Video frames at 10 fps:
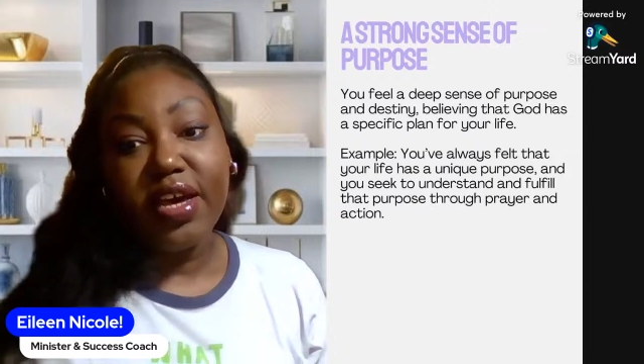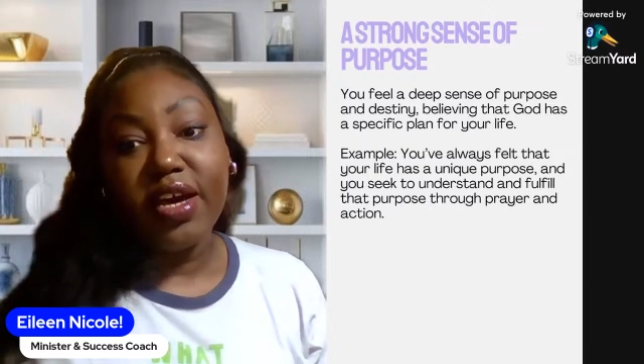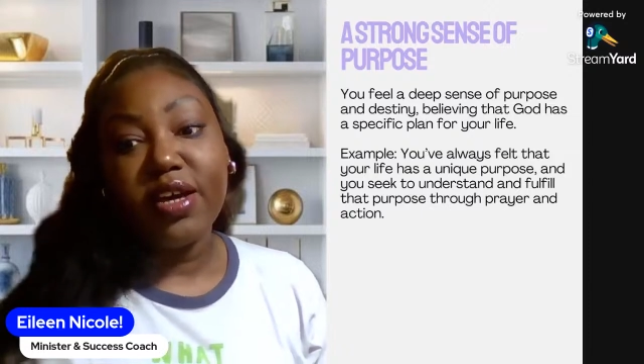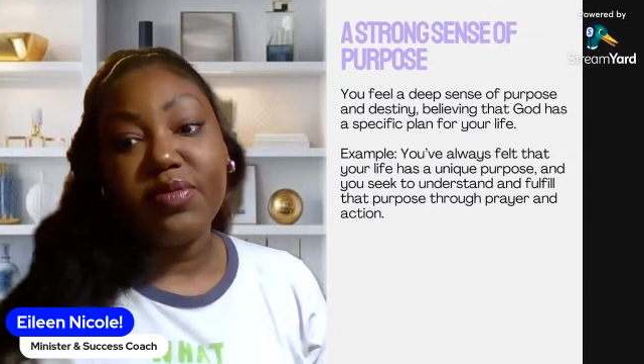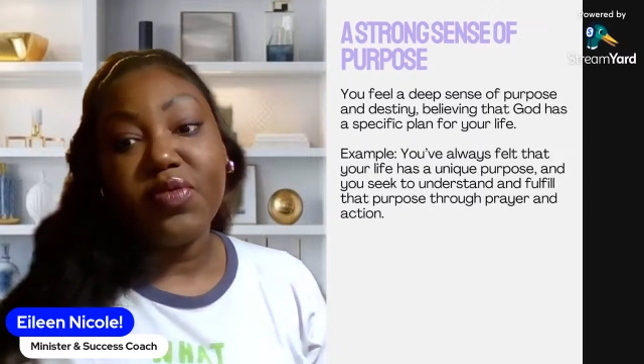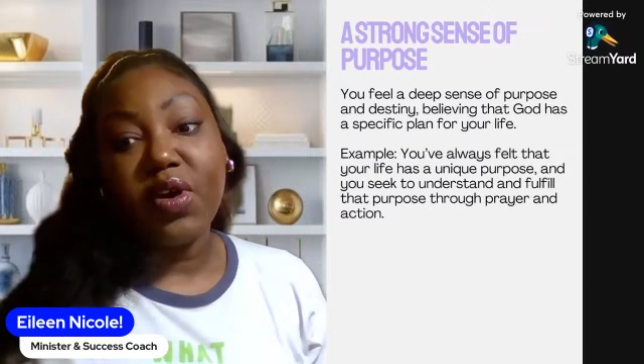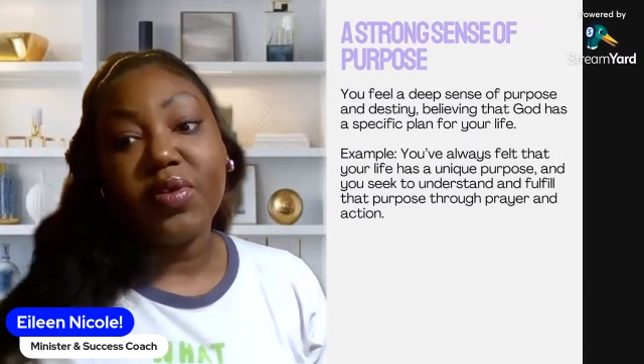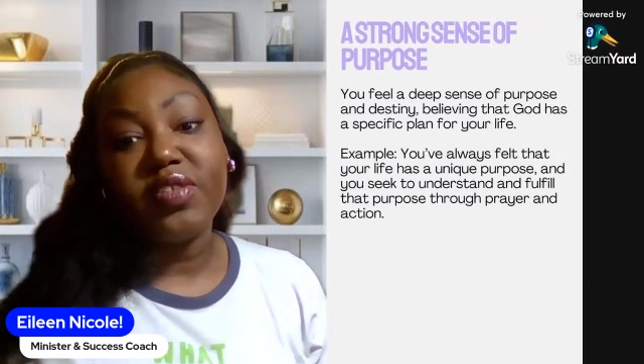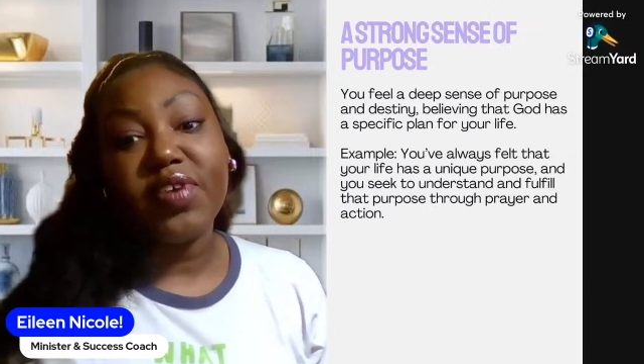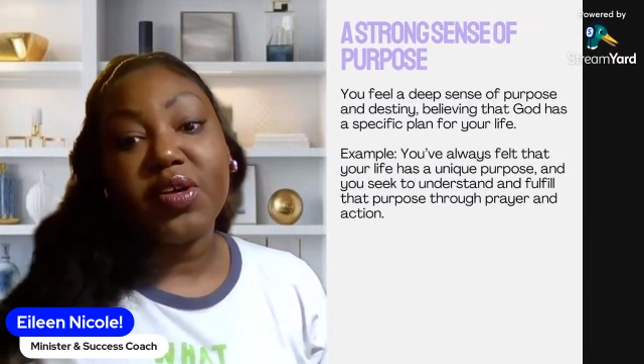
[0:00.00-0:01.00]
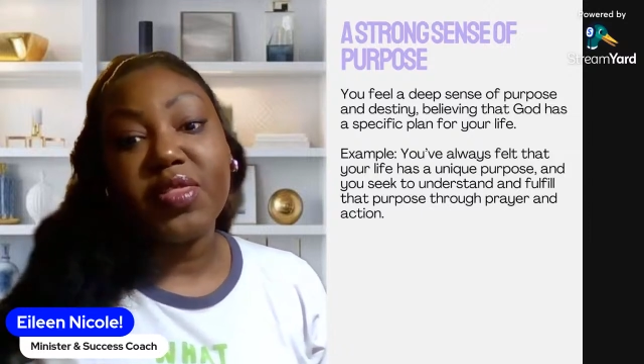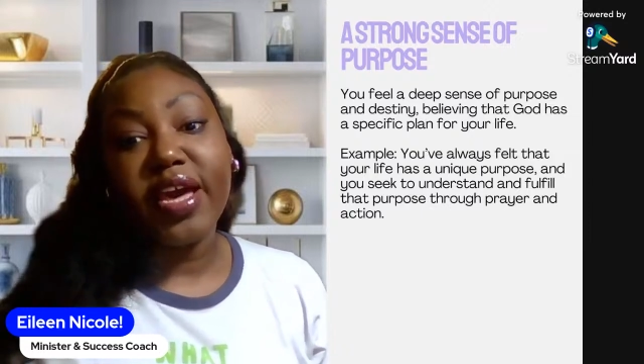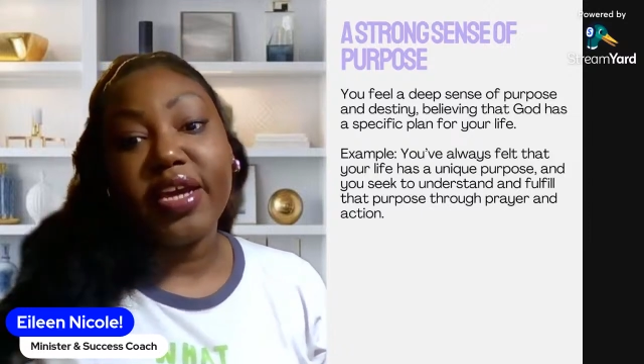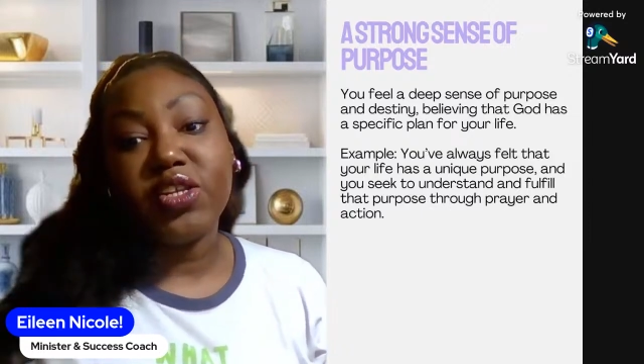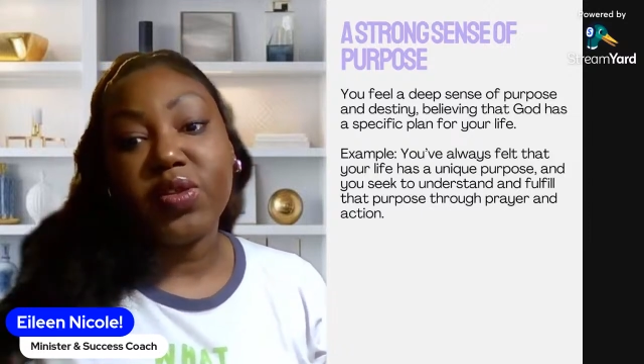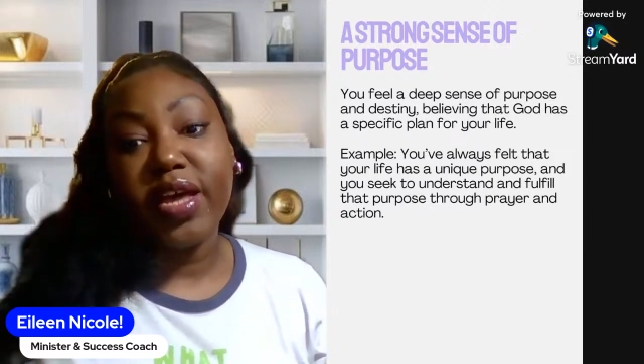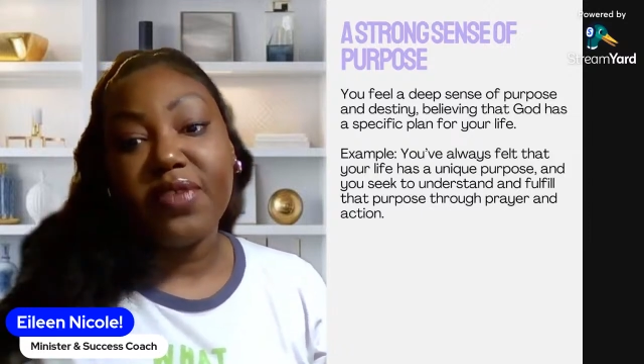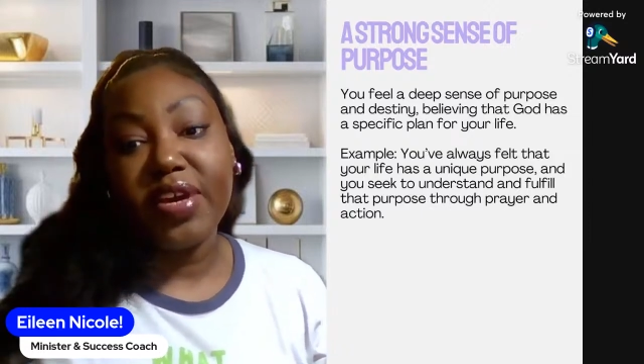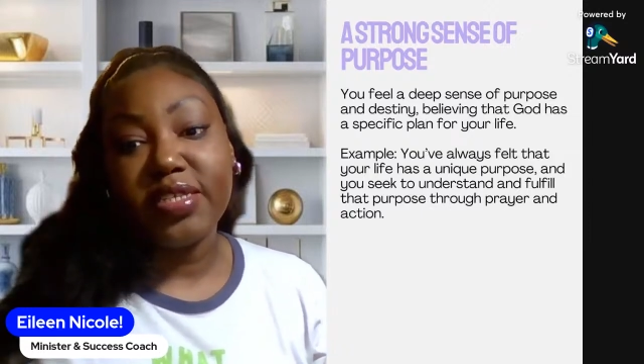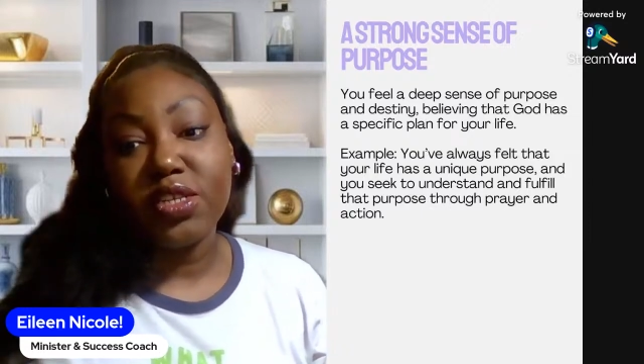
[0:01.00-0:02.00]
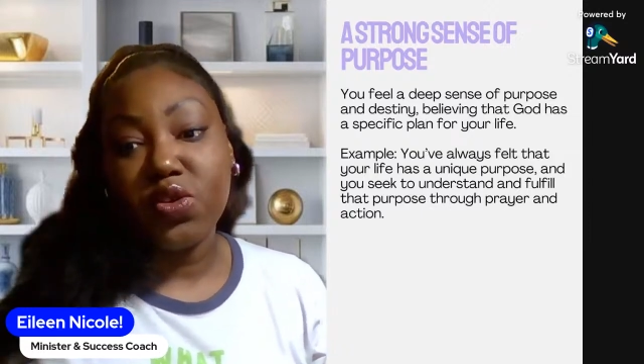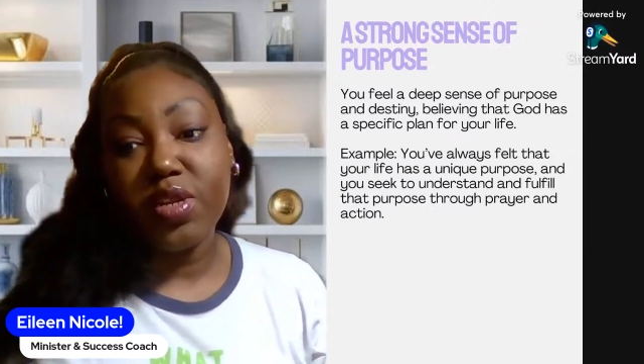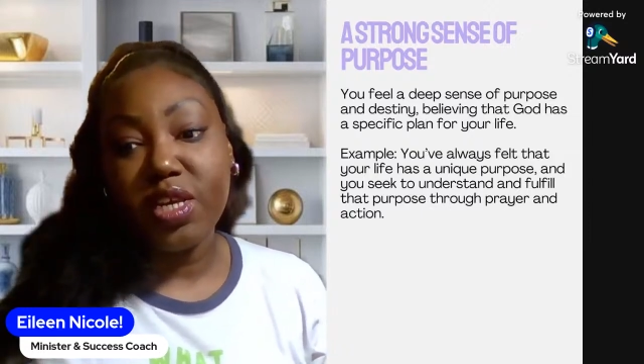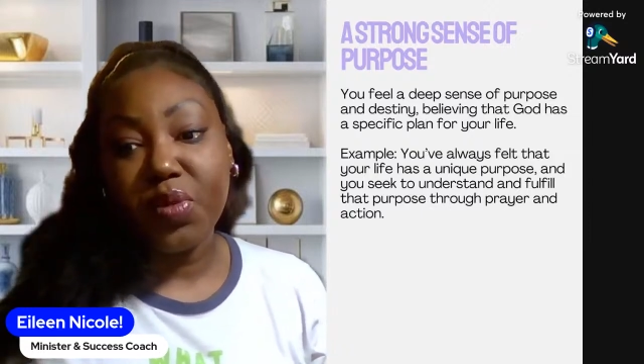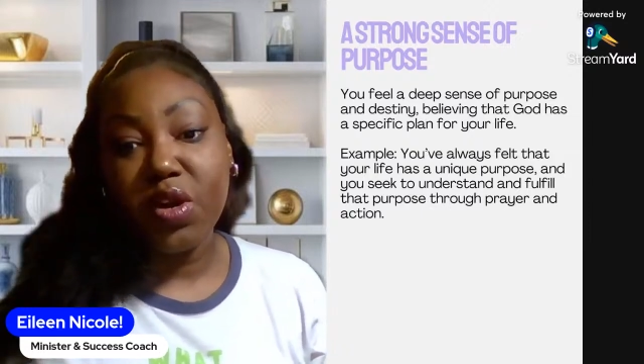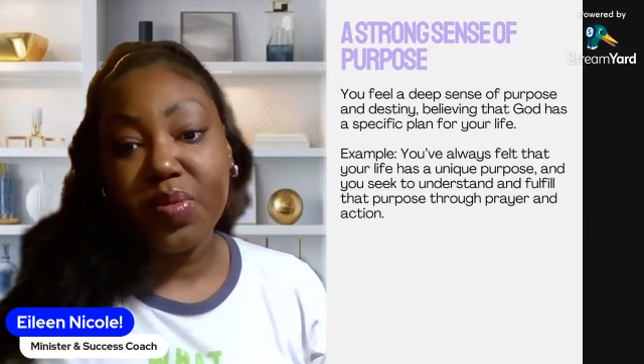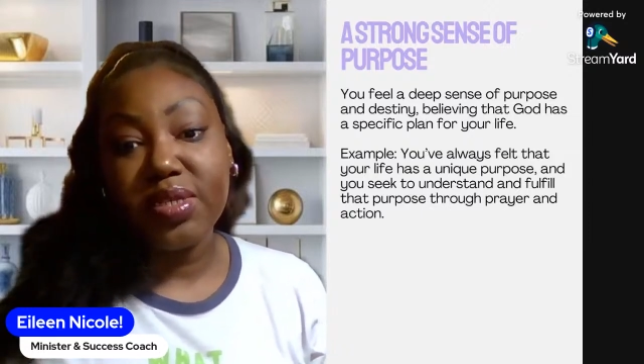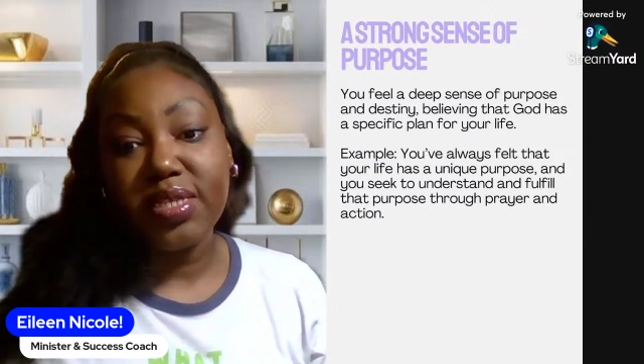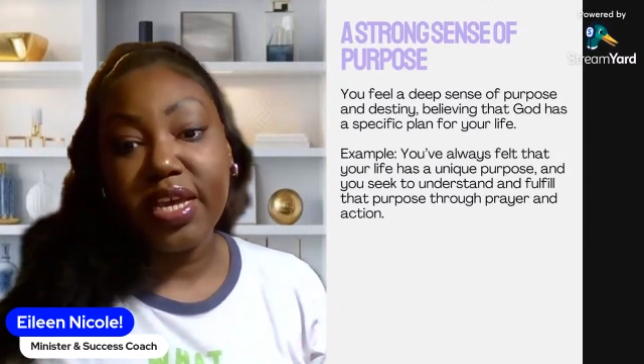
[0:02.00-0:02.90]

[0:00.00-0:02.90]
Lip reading: You've always felt that your life has a unique purpose,